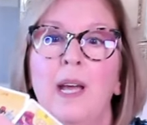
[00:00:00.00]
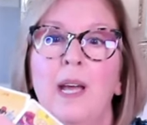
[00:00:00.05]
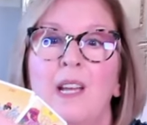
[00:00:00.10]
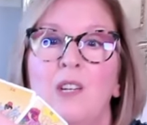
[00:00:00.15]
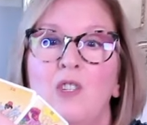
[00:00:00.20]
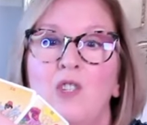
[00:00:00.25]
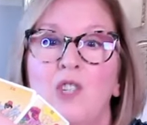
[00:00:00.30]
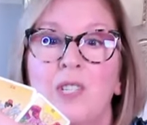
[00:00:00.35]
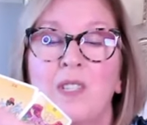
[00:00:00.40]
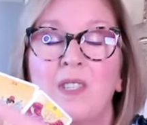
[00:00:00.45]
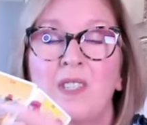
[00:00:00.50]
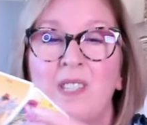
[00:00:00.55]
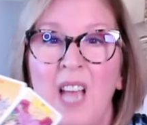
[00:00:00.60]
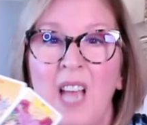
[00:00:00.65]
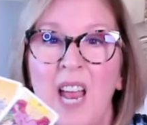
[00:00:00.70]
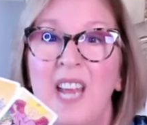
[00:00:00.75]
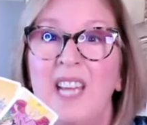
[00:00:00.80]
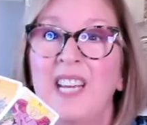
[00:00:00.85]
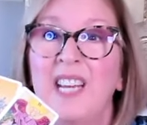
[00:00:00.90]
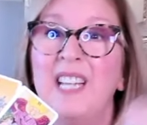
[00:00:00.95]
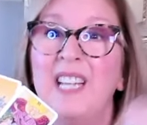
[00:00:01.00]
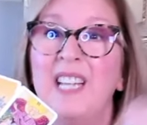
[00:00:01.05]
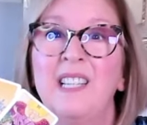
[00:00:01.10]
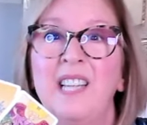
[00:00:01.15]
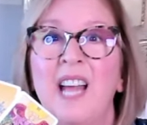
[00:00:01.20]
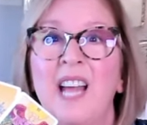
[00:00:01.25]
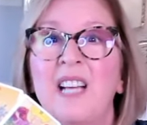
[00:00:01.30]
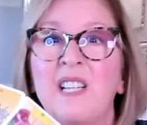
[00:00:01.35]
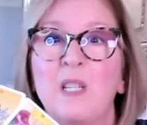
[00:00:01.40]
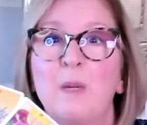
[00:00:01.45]
and just taking the
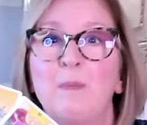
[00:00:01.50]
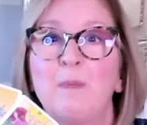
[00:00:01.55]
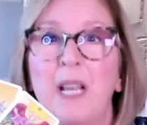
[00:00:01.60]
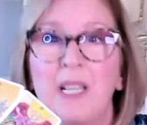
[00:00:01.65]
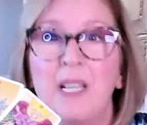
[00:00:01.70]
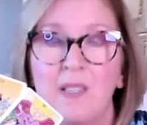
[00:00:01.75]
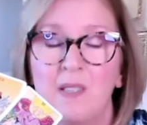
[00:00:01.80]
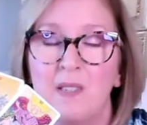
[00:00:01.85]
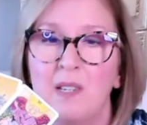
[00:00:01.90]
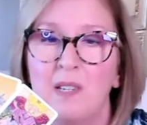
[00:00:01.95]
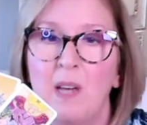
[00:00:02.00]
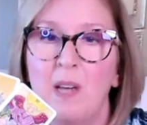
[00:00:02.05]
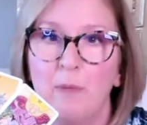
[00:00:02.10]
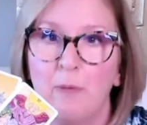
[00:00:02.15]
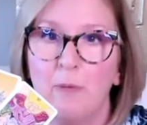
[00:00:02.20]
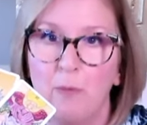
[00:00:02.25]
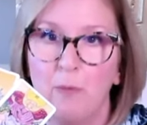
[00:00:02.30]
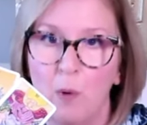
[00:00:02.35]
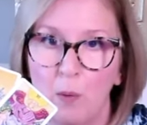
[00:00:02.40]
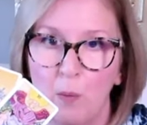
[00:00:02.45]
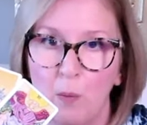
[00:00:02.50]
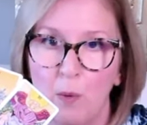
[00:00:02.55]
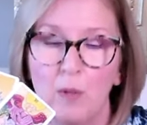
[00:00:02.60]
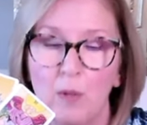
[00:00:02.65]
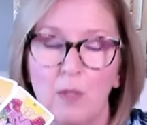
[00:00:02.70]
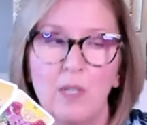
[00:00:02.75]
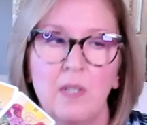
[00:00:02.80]
next best step forward.